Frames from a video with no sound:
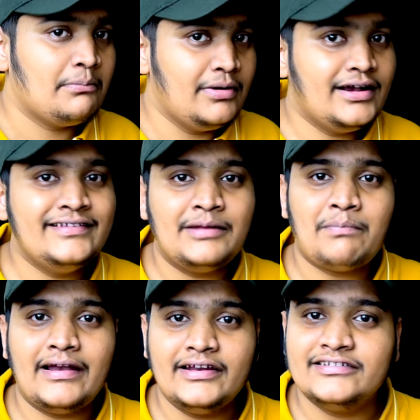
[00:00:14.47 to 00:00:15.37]
Builder design
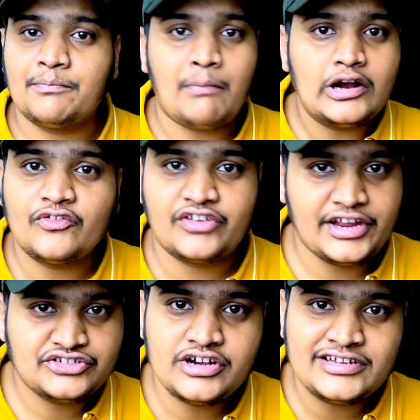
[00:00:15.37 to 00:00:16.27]
pattern is a part of
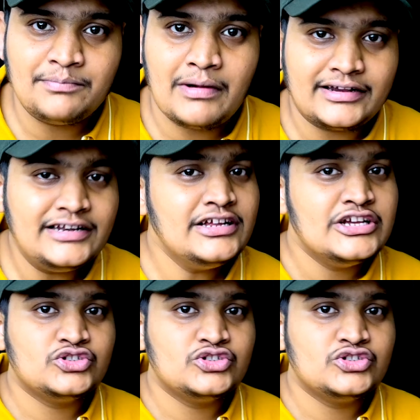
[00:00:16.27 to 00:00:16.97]
creational design pattern